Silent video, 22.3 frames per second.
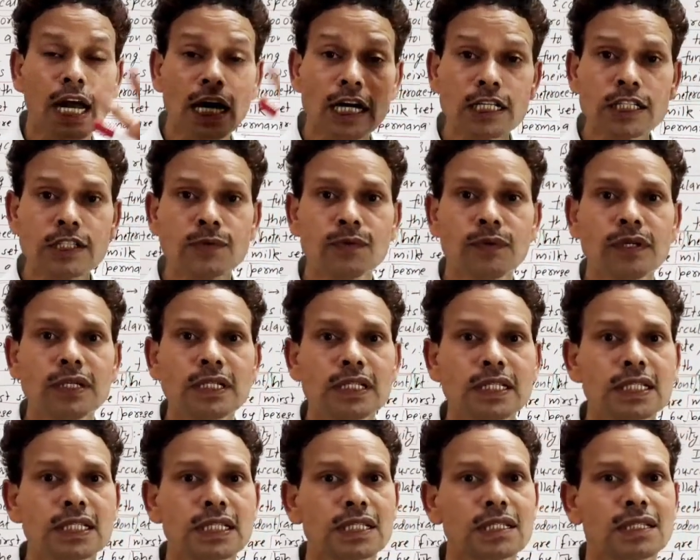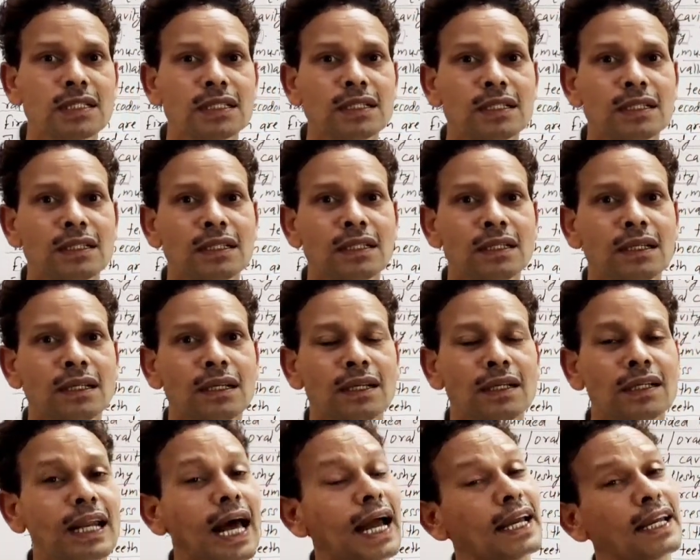transverse
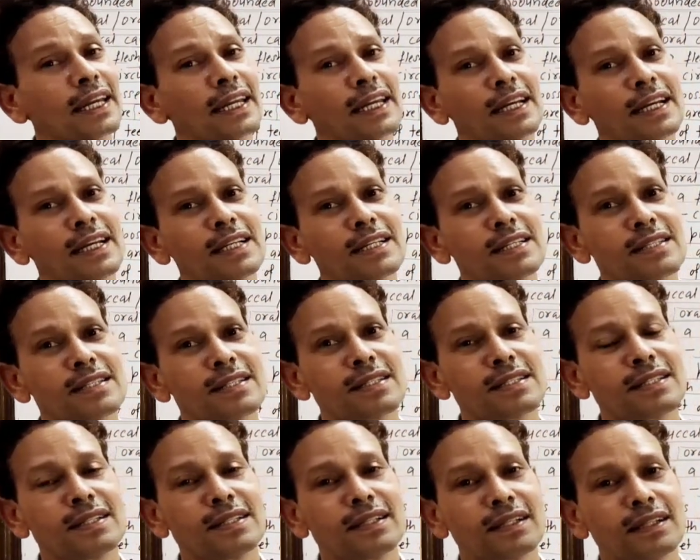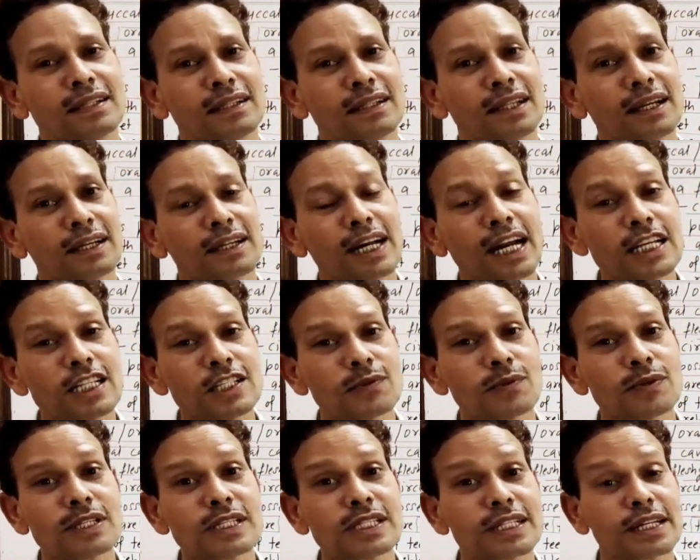linings, the
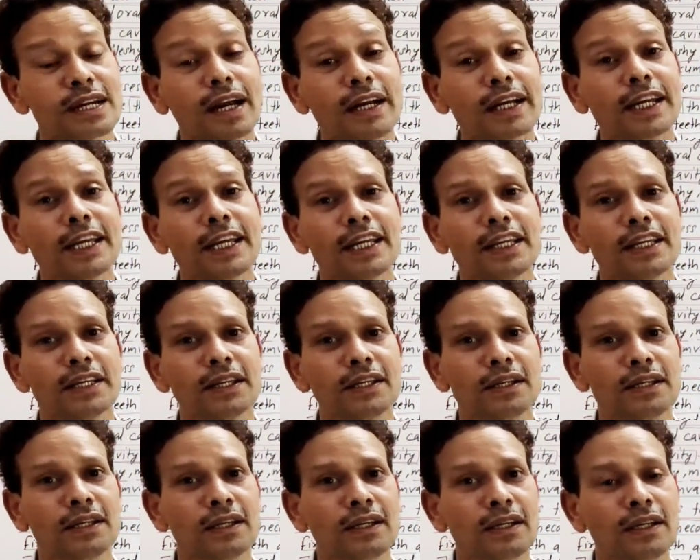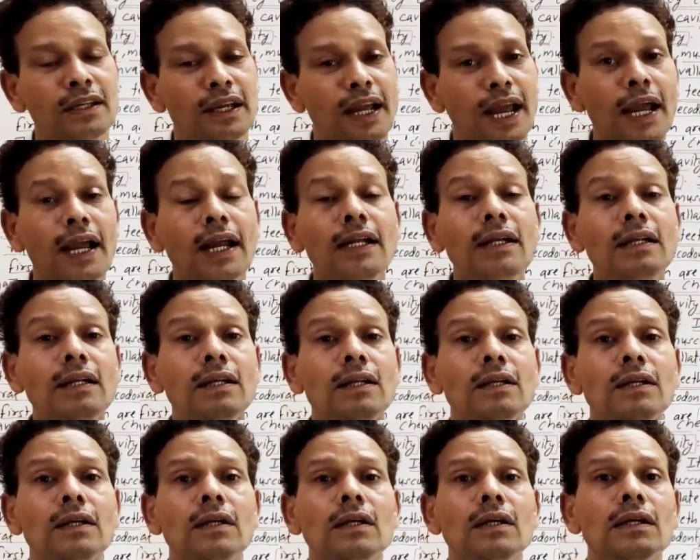transverse rugae, and
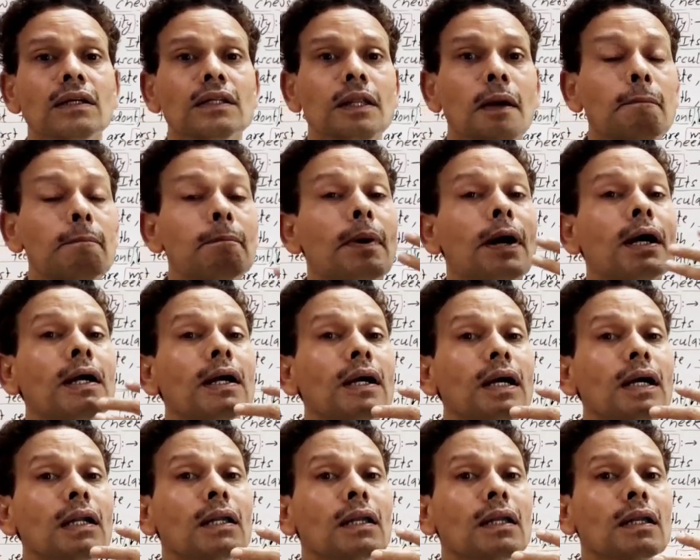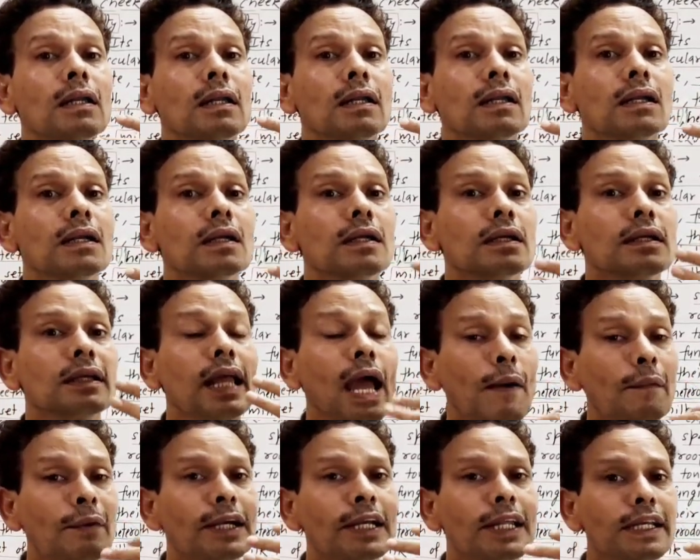the buccal
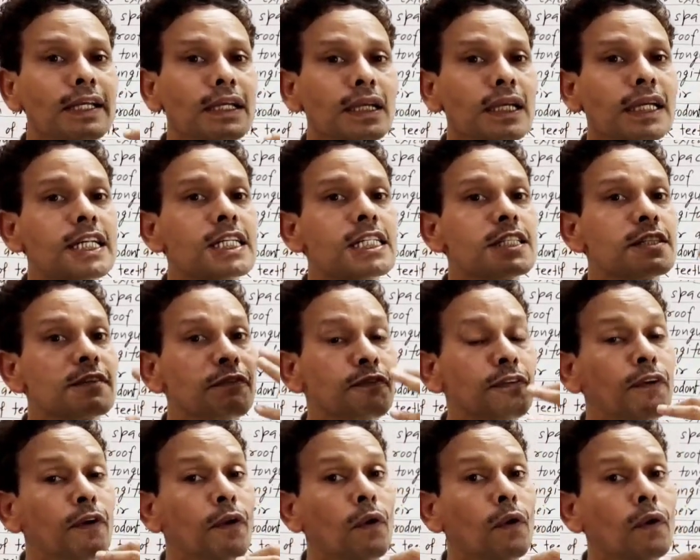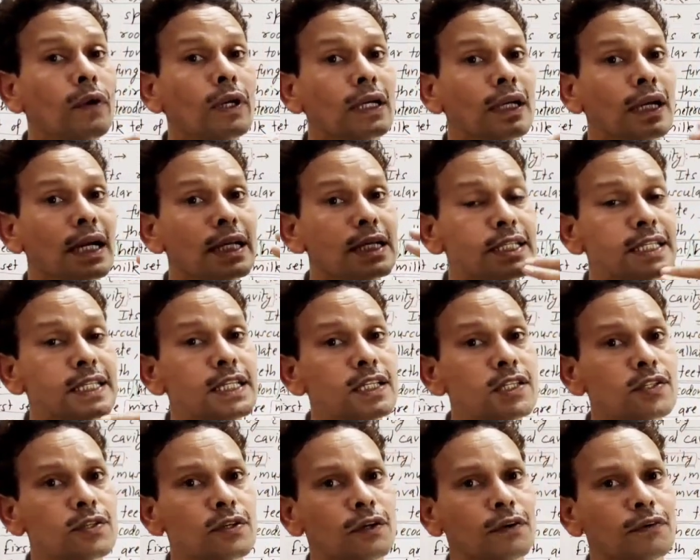cavity, its floor
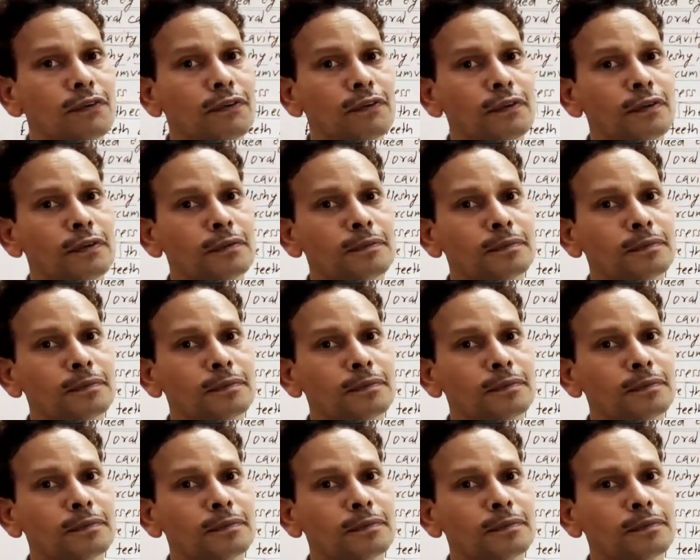consists of